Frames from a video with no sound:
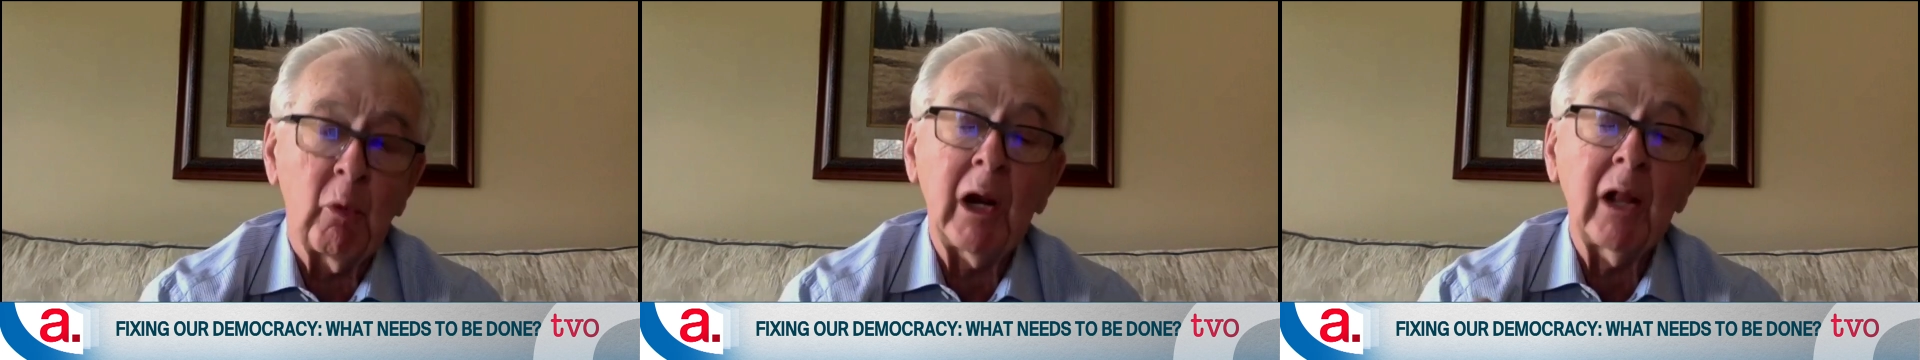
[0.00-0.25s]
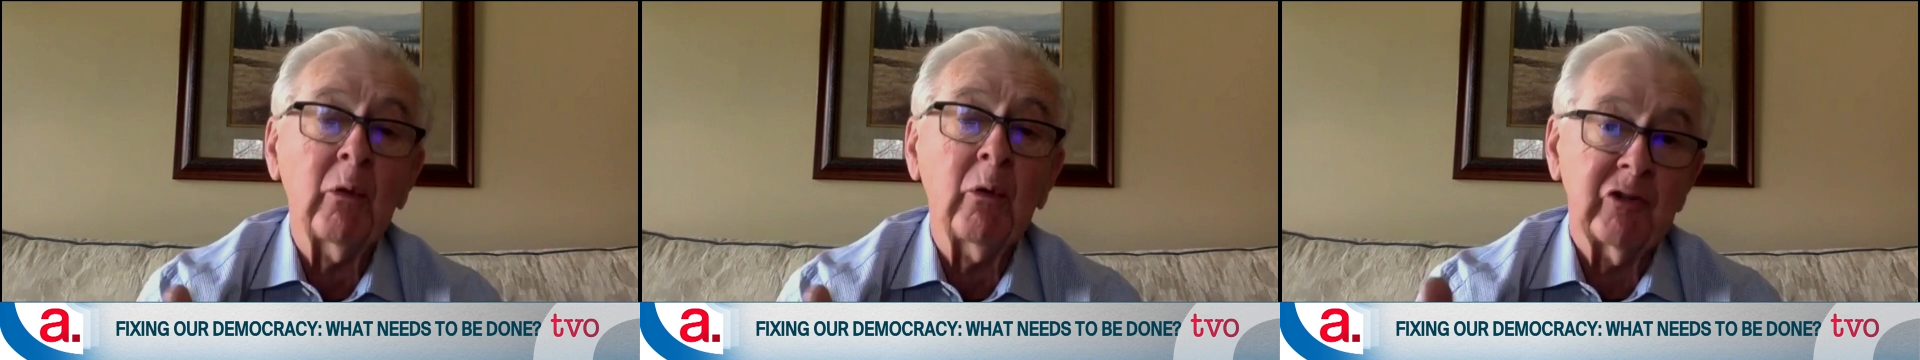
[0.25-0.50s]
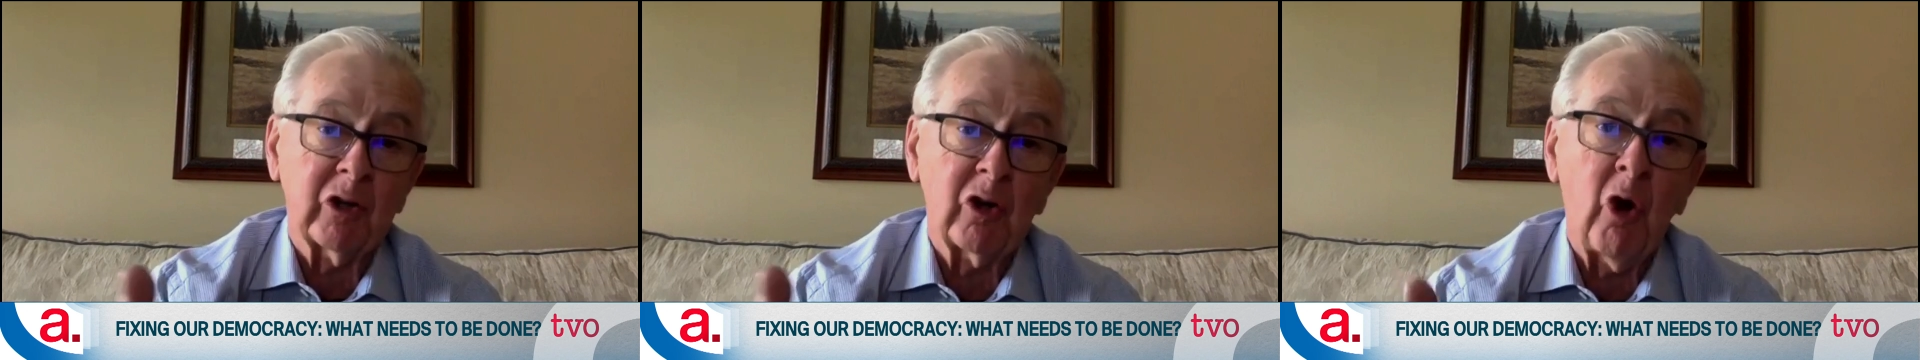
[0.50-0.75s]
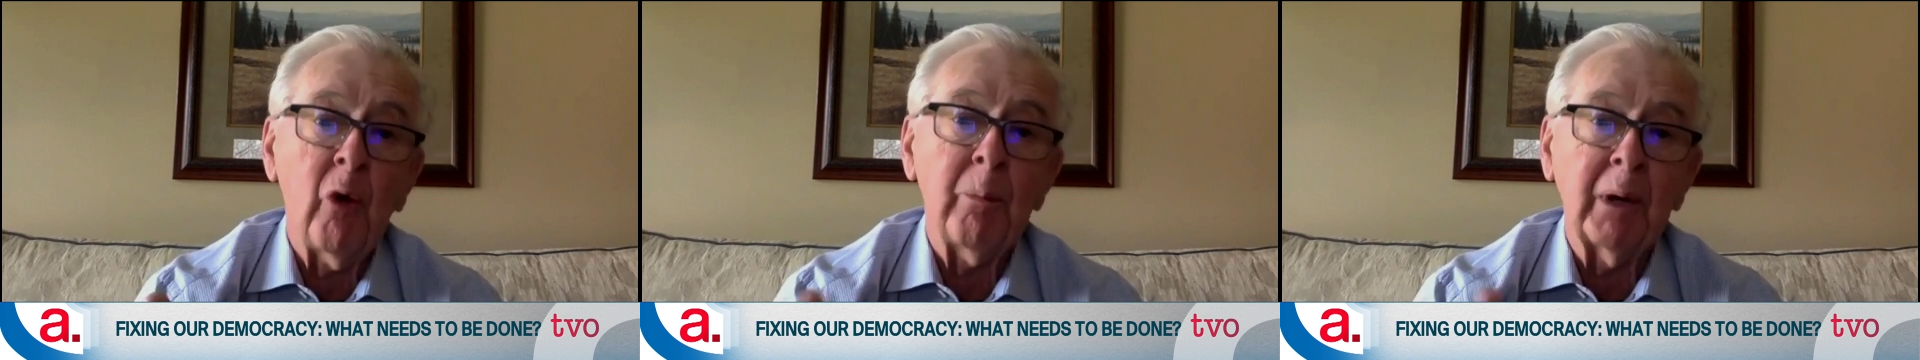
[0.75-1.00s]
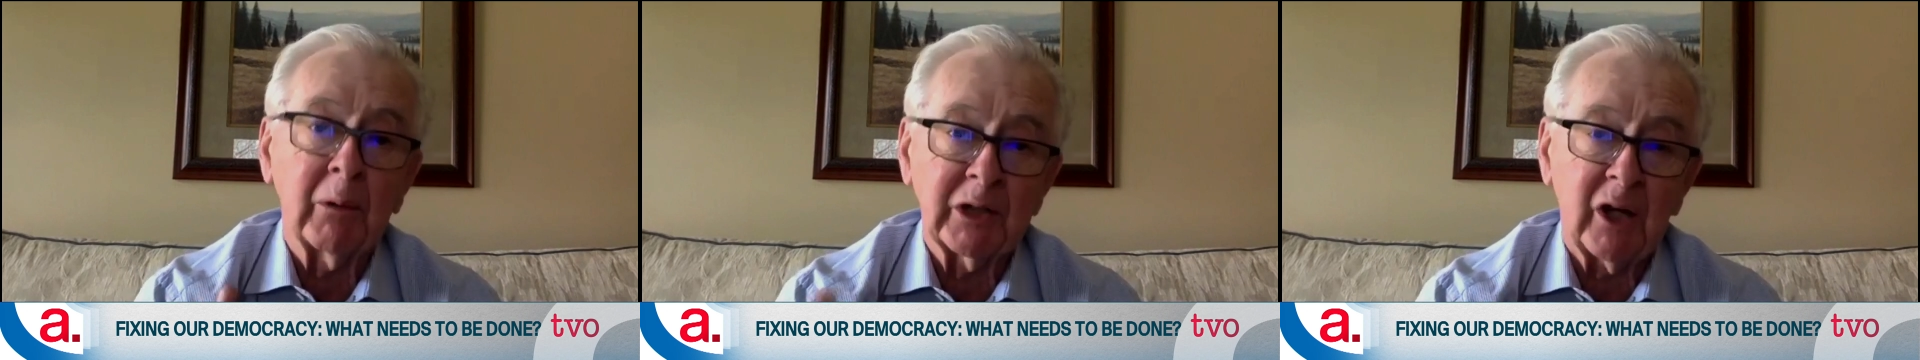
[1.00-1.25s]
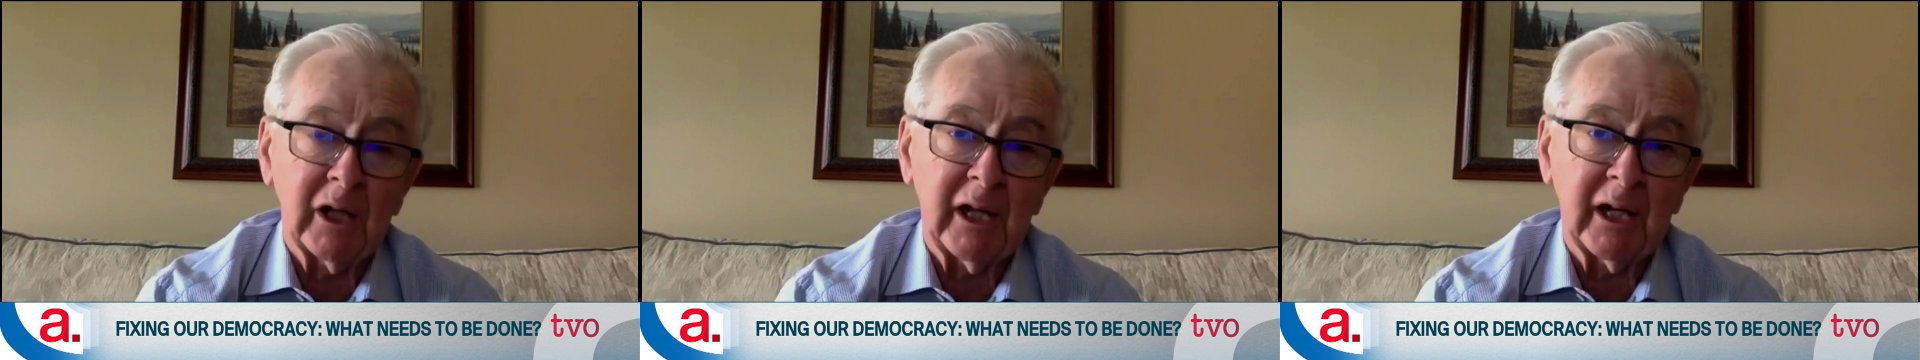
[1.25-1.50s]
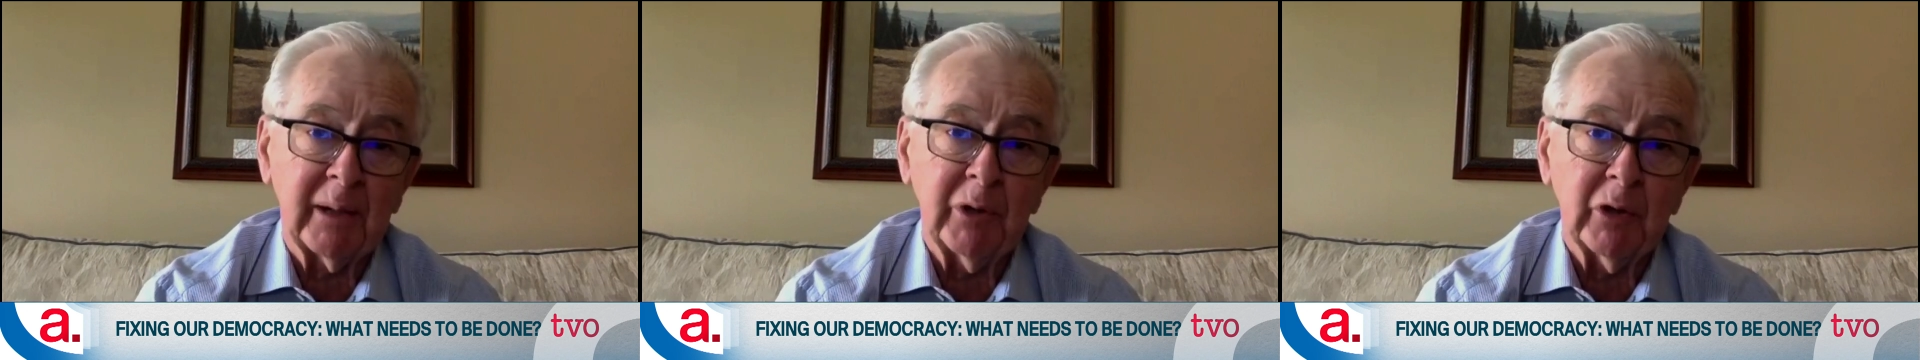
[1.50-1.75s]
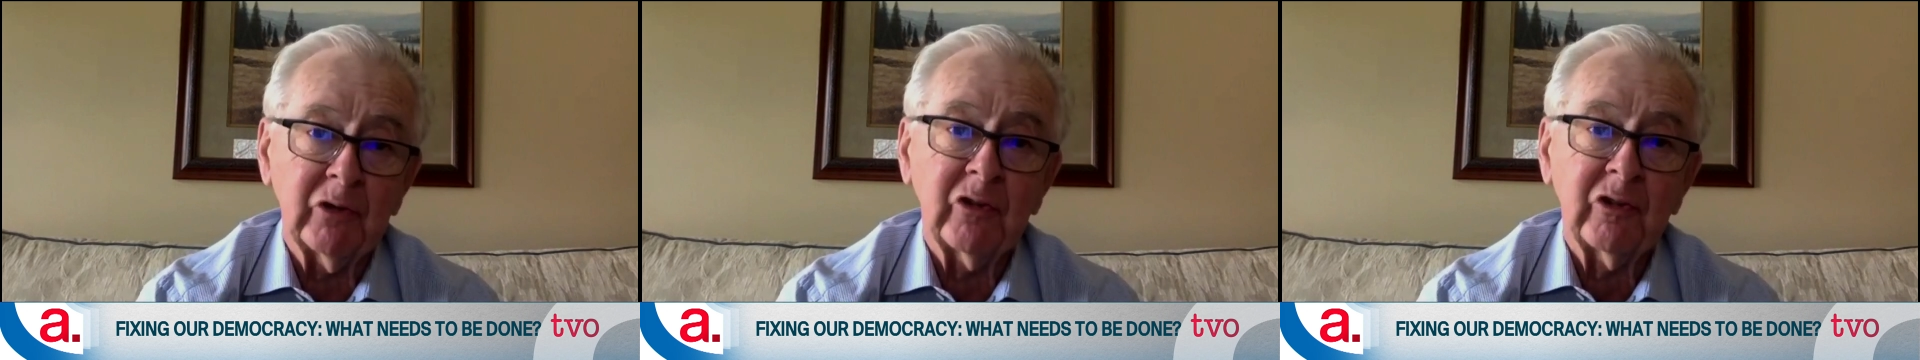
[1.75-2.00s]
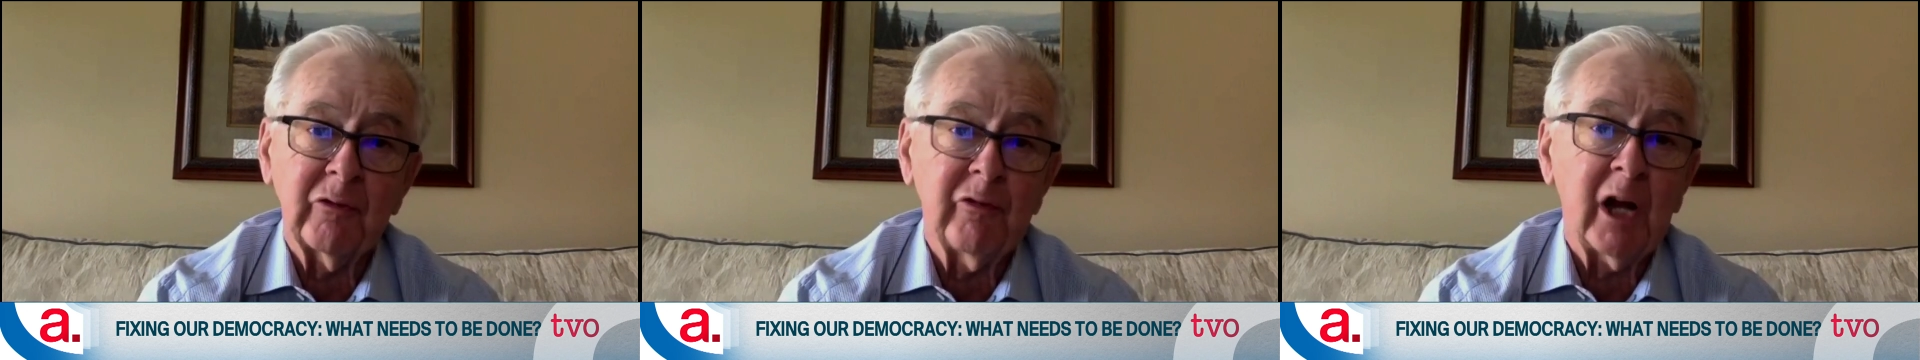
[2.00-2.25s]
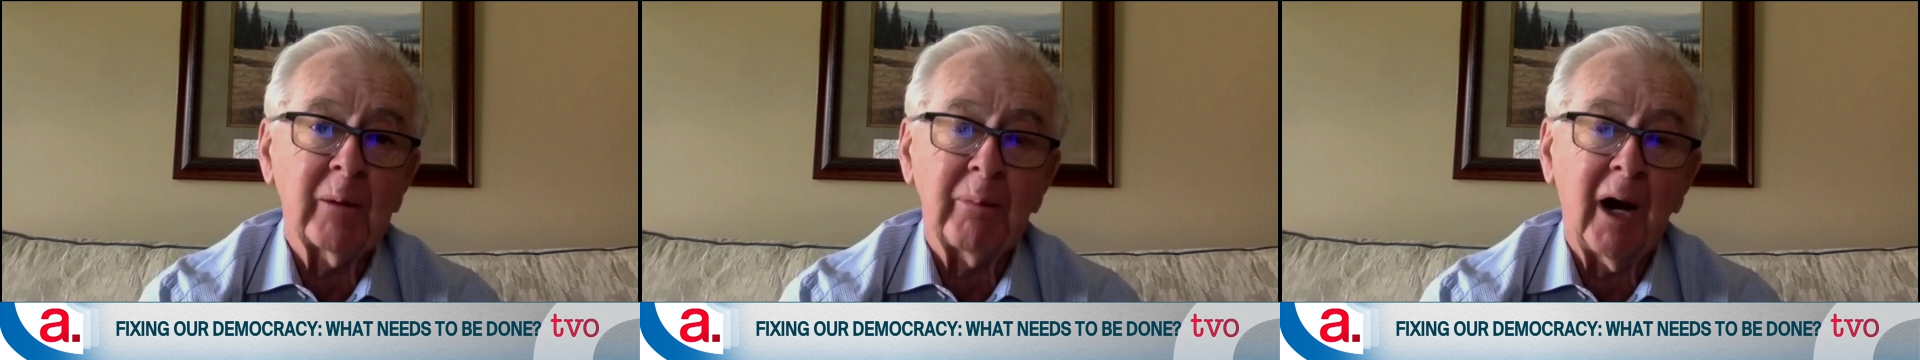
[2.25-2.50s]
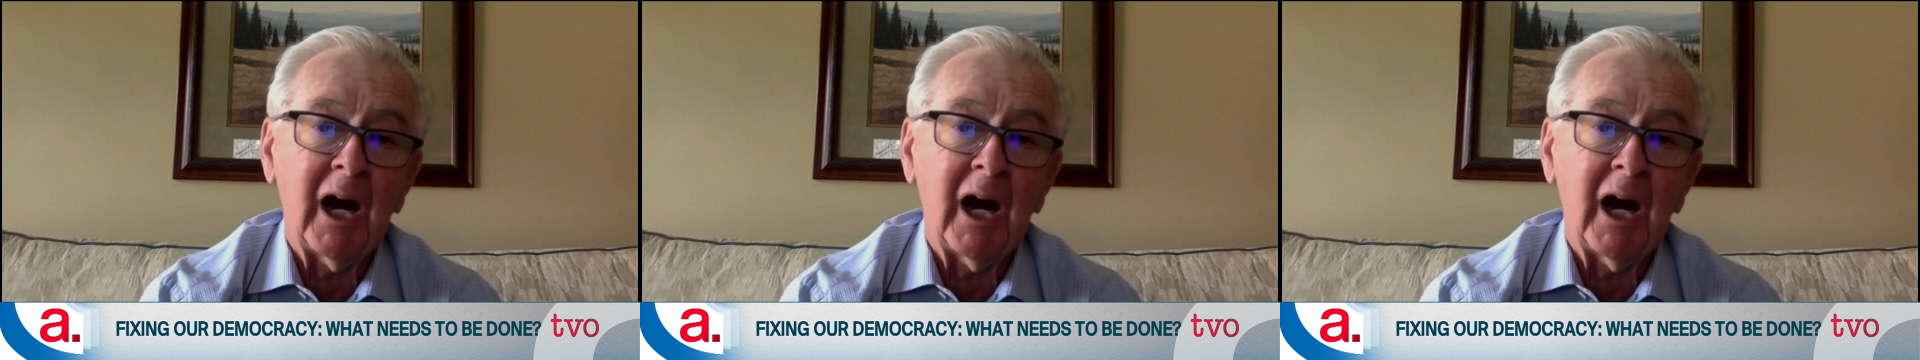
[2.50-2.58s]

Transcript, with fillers: One of the ways of coping with all that abuse is develop